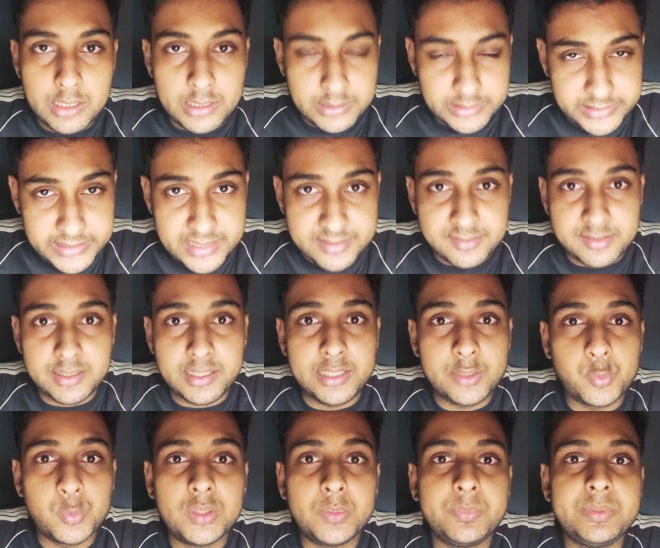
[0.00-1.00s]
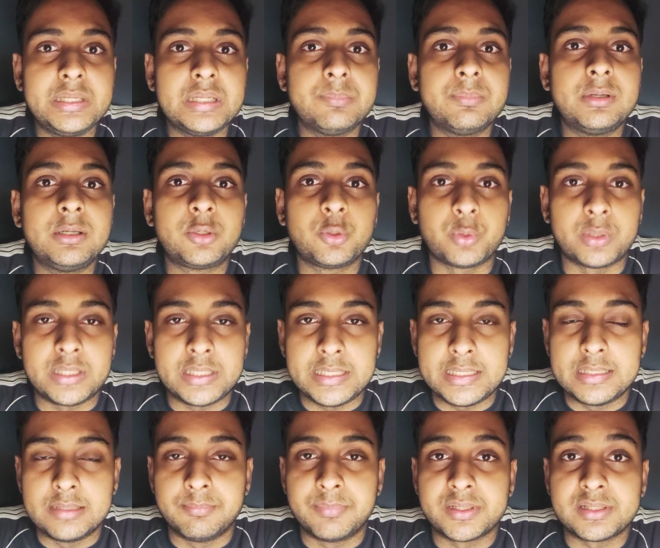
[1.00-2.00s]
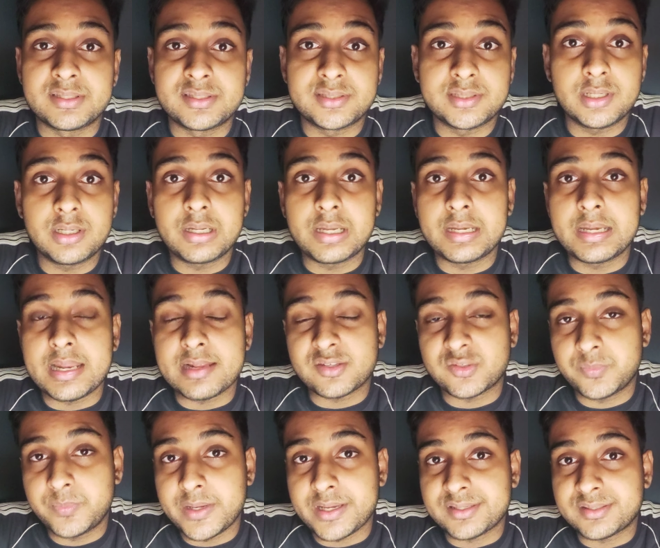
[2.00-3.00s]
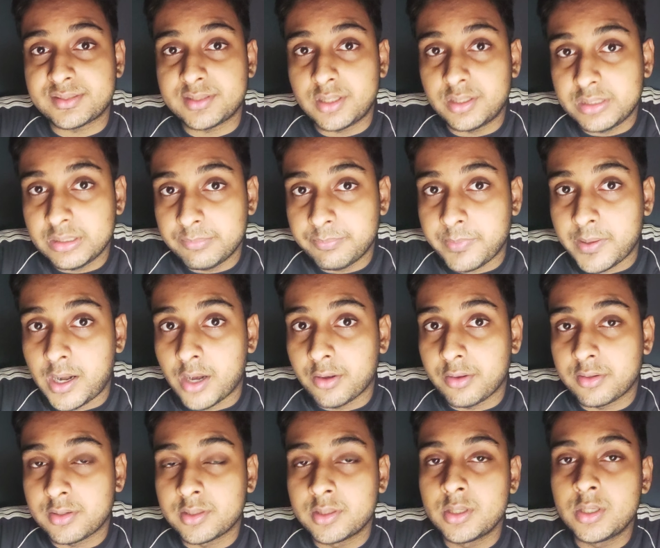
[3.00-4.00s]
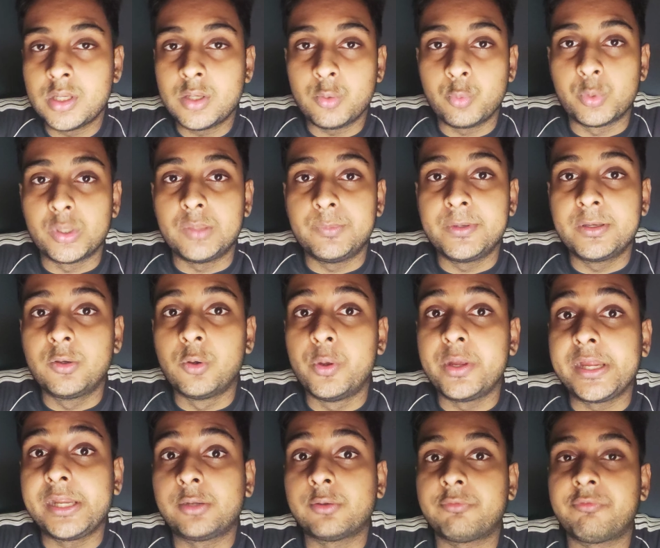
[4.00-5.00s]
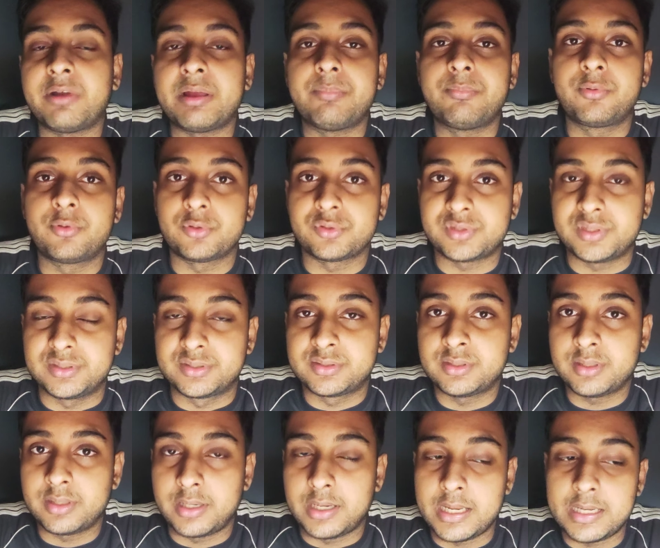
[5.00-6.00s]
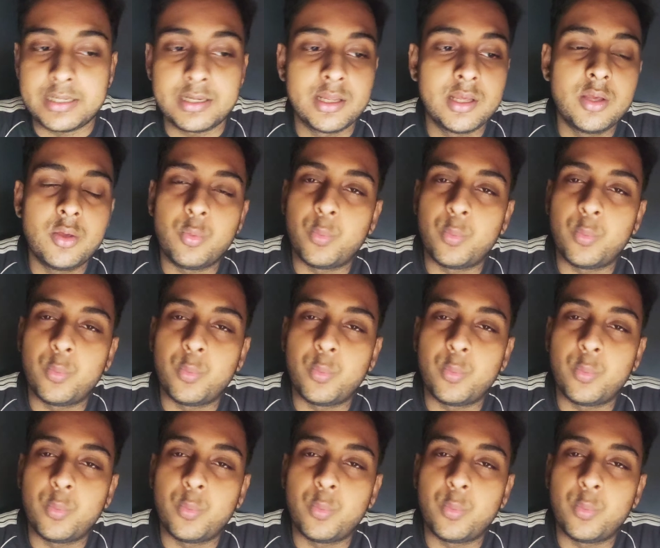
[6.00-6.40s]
Yes, it will be able to heal, but certain aspects, certain part will be going into fibrosis, right?